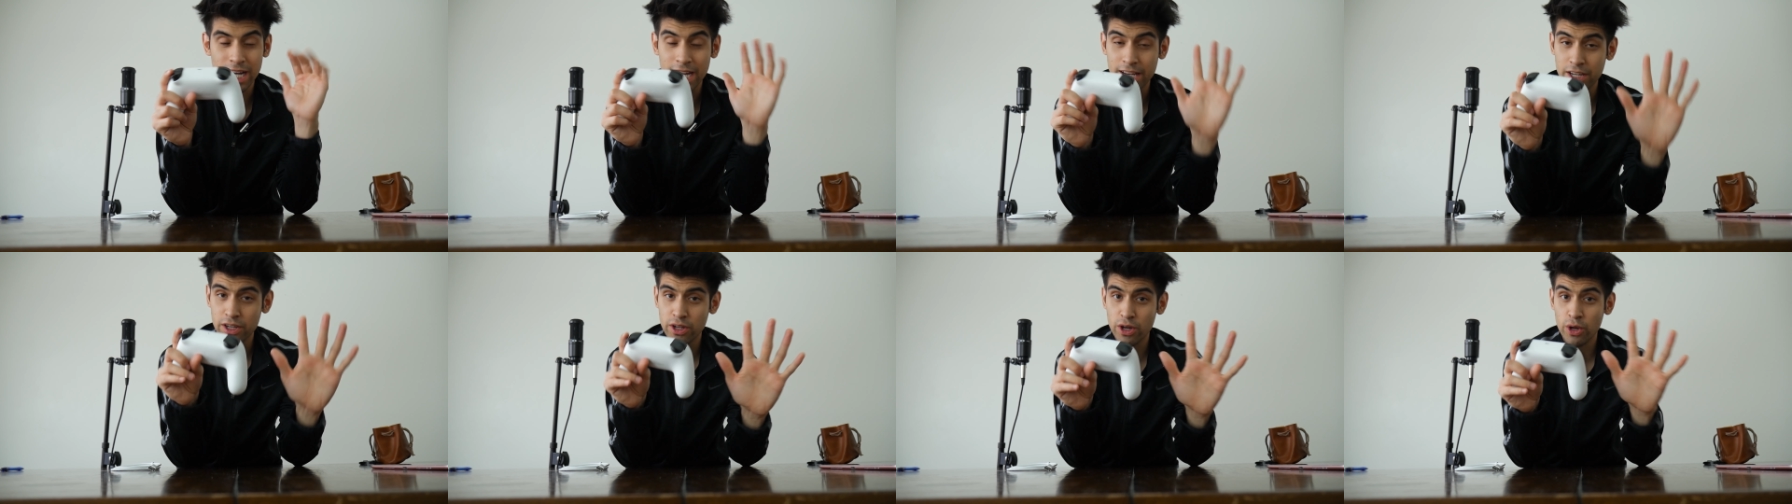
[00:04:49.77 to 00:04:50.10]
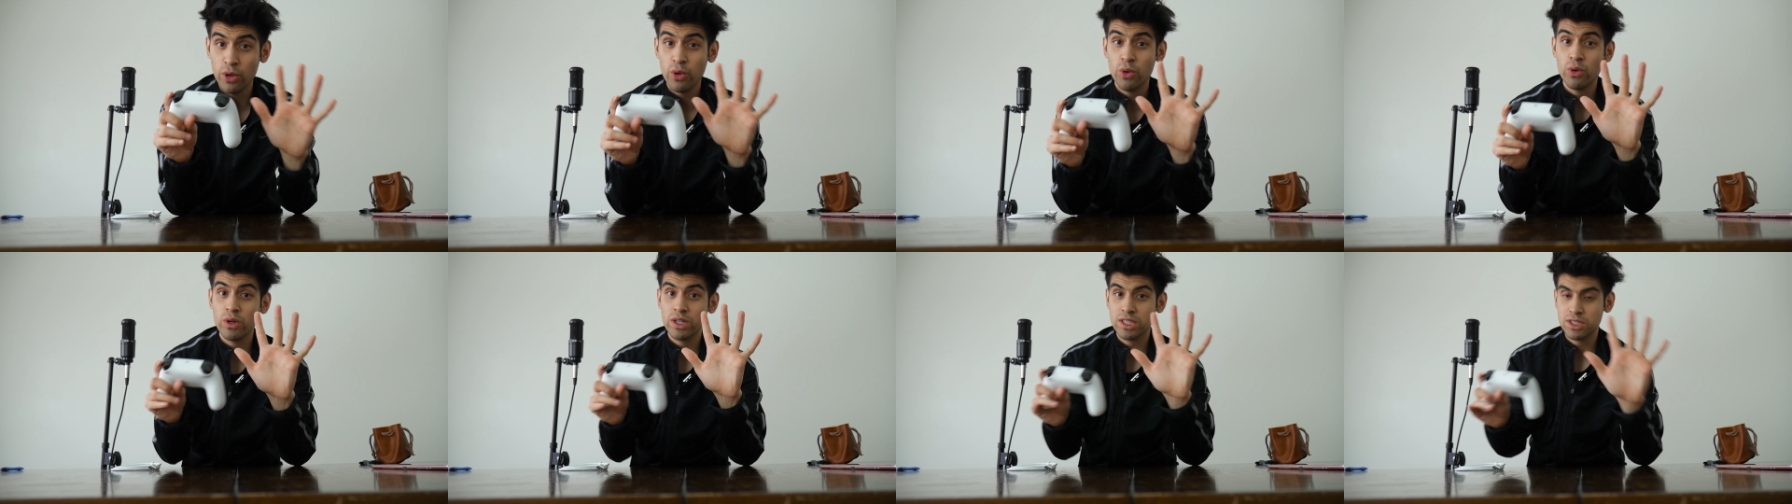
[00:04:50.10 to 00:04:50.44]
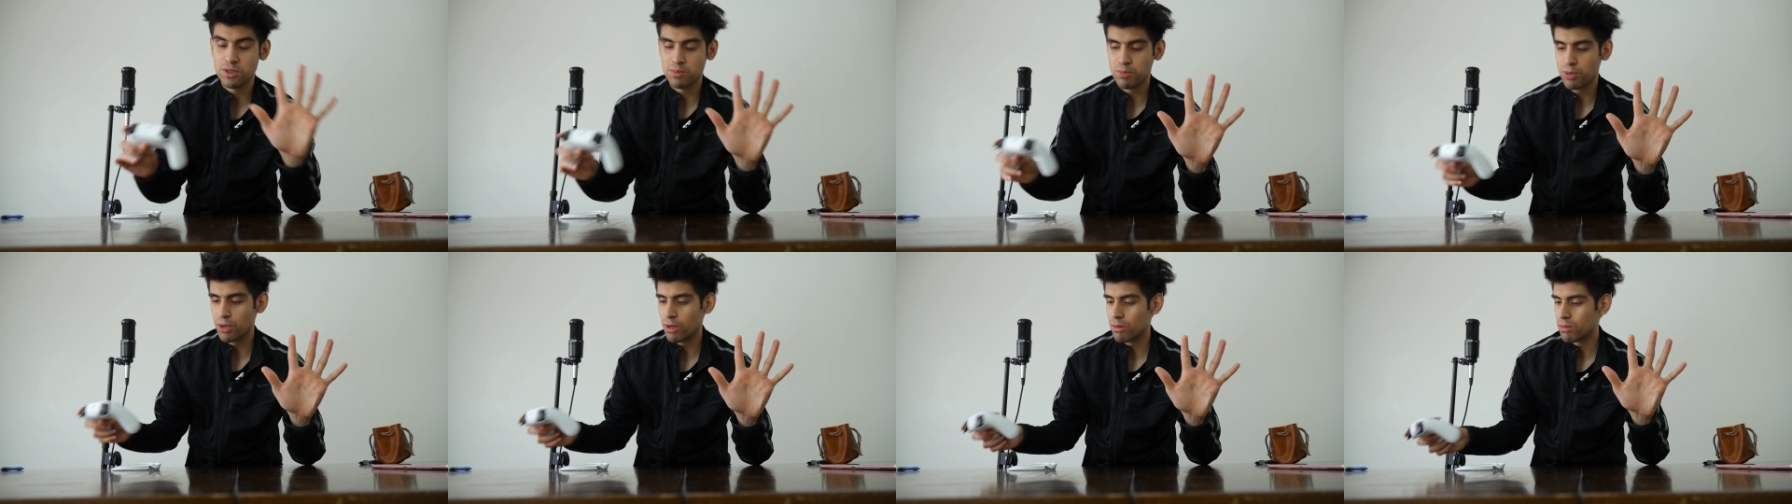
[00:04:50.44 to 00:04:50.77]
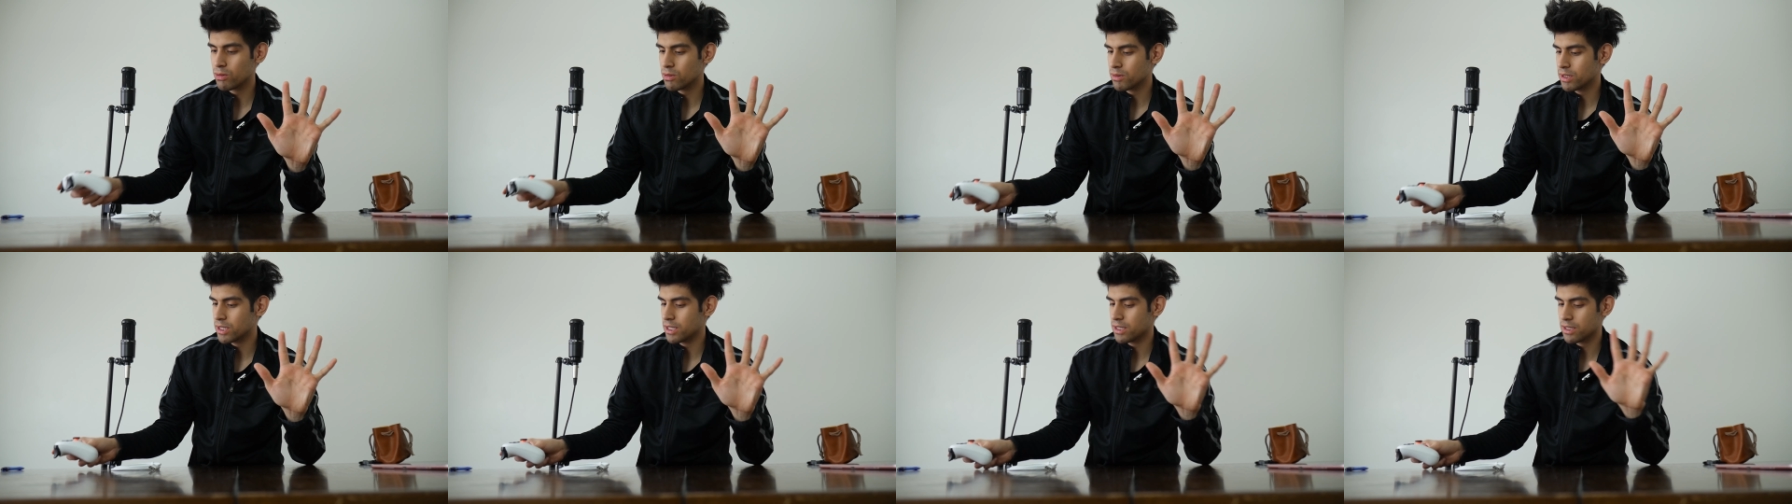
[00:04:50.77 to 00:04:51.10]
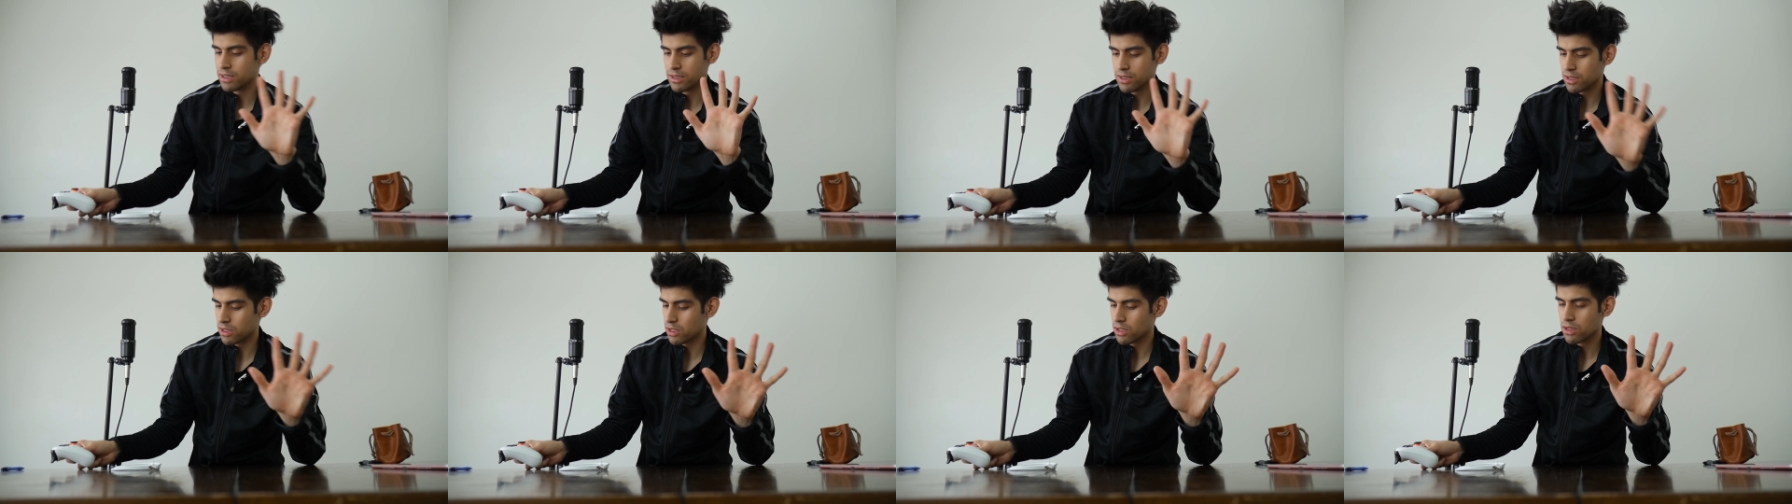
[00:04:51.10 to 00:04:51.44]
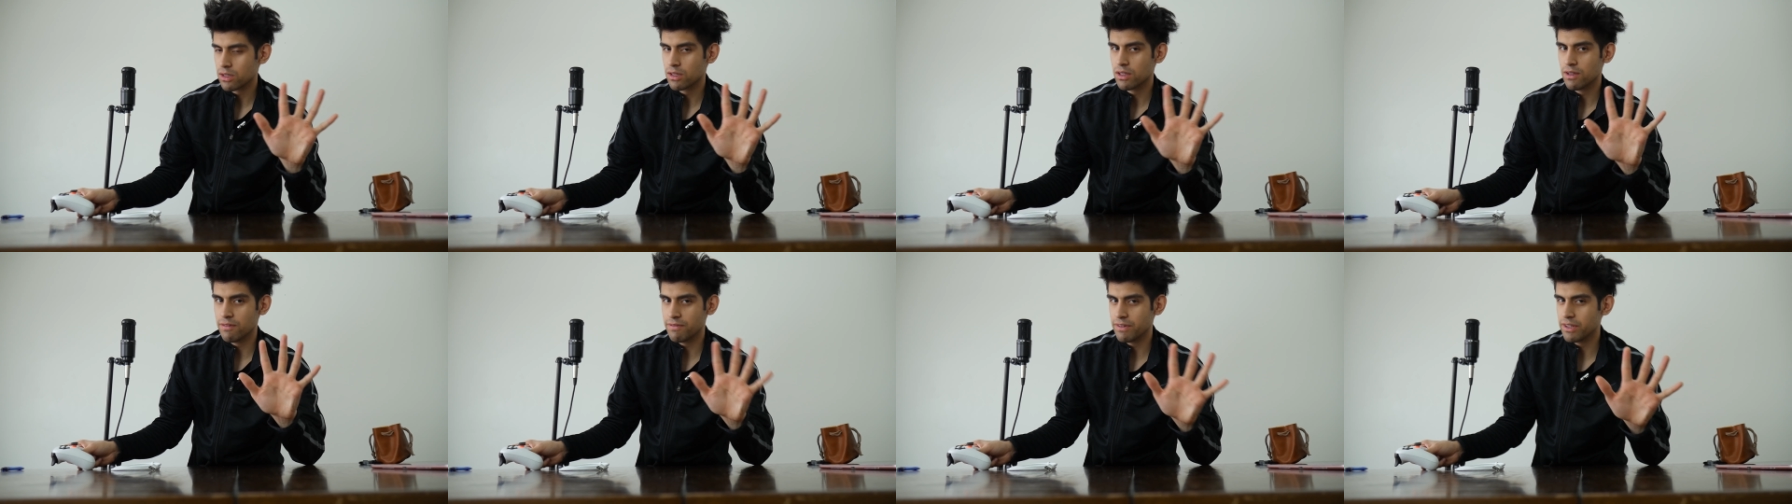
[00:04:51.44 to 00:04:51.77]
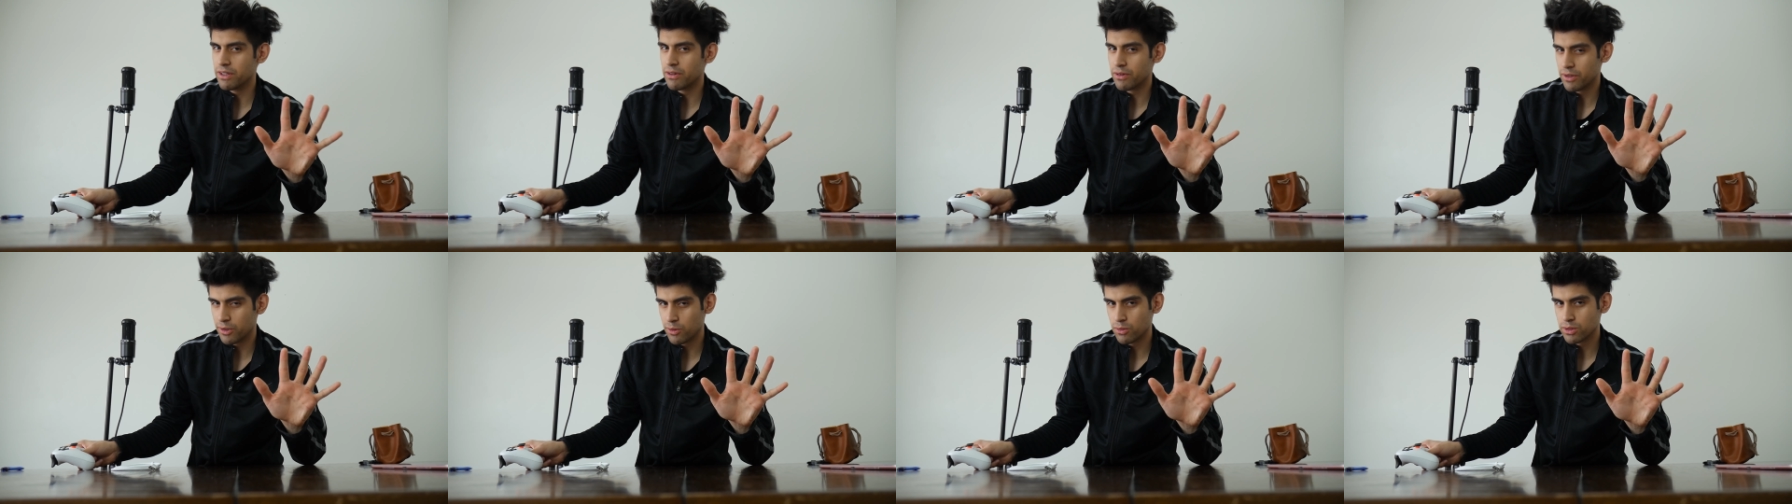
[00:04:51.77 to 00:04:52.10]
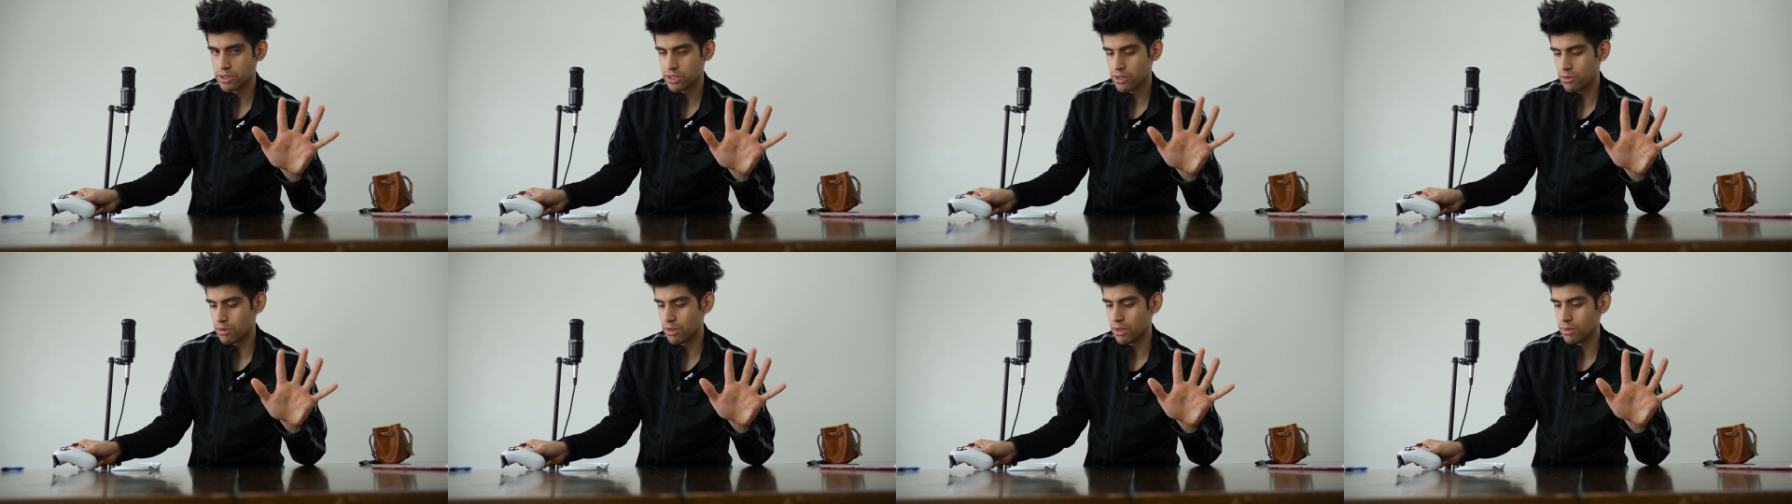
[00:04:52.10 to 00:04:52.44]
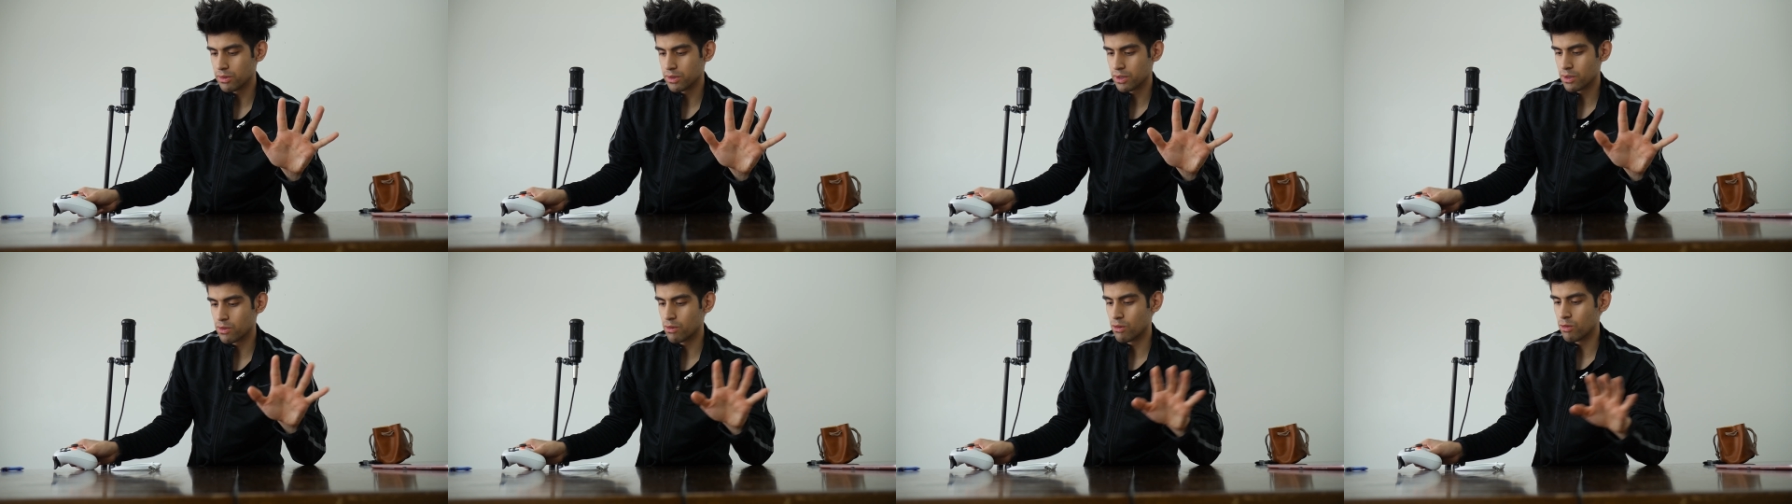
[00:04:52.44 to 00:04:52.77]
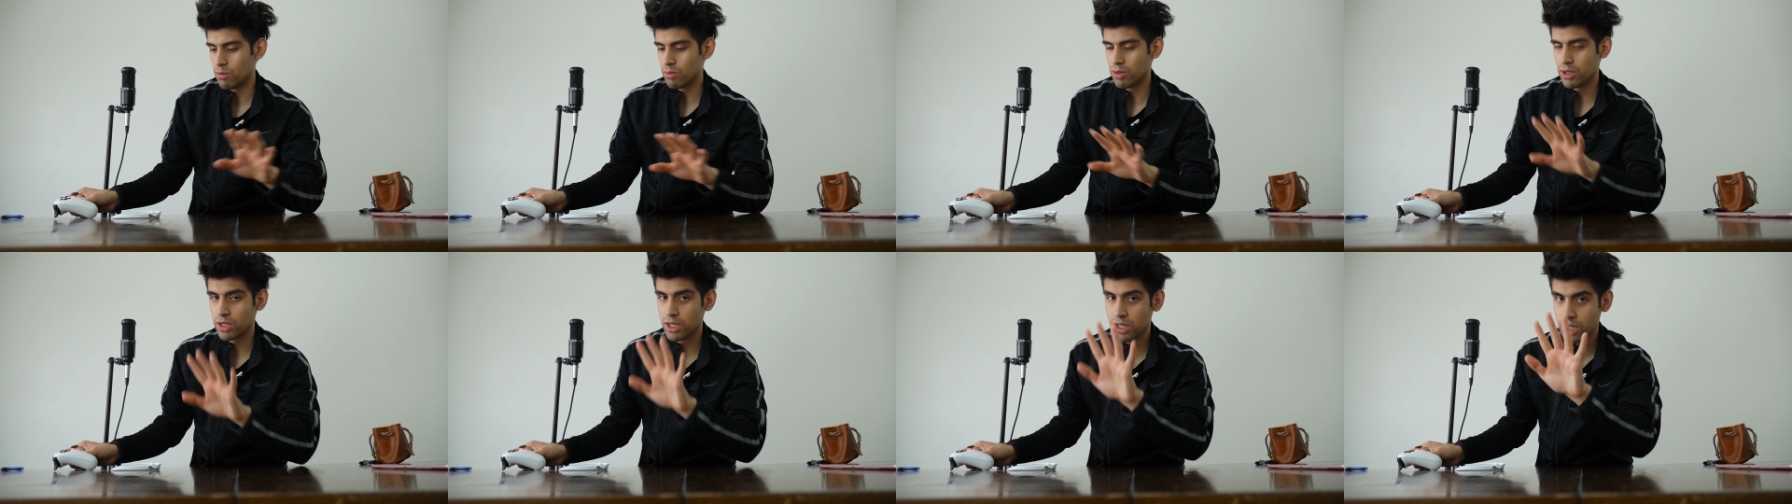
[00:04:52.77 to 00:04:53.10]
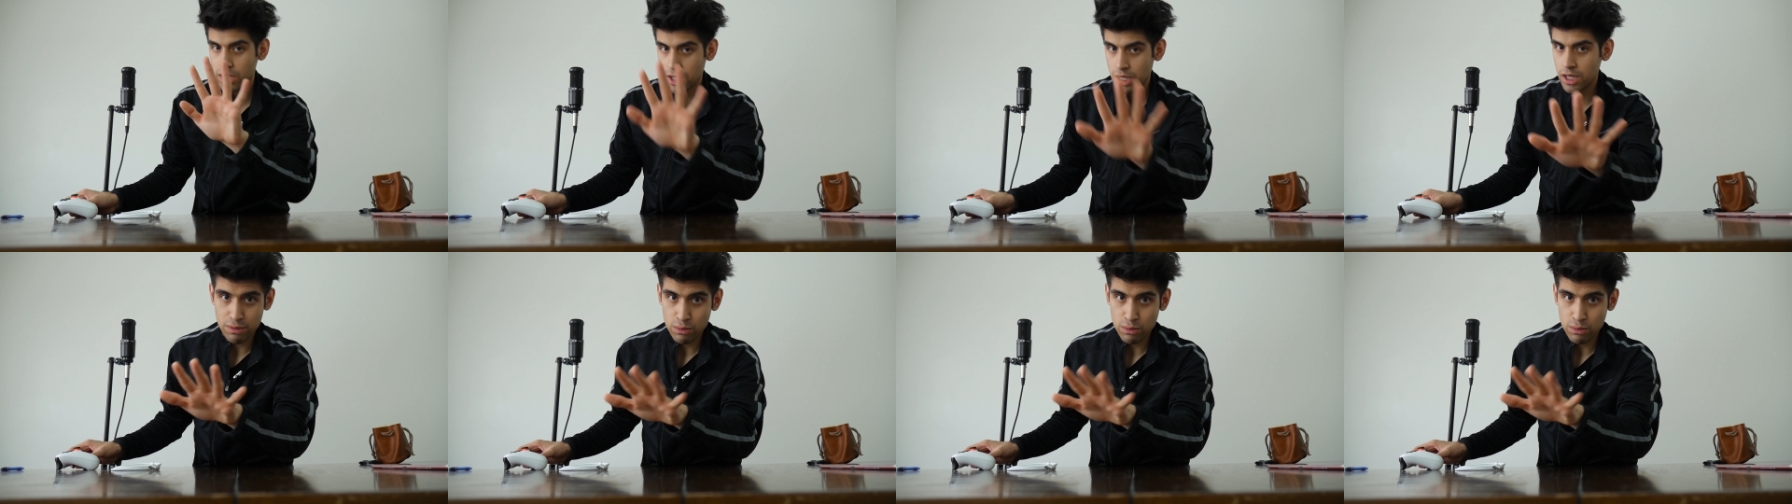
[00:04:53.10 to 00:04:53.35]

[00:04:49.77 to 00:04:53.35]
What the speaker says: I know it's probably, if you don't know what's going on with the Chromebook,